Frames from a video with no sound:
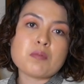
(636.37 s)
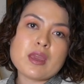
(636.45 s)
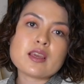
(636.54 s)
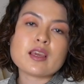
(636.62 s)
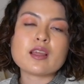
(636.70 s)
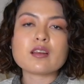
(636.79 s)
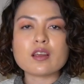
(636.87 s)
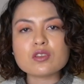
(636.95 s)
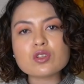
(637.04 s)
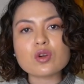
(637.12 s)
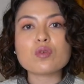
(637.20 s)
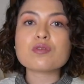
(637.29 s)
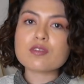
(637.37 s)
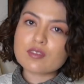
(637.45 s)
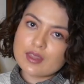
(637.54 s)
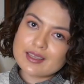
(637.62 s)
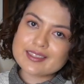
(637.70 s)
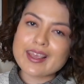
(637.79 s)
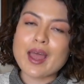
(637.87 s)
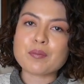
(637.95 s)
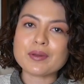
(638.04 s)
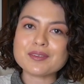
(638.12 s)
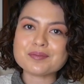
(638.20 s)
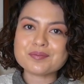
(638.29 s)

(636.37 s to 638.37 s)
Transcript: make it. You know, things happen.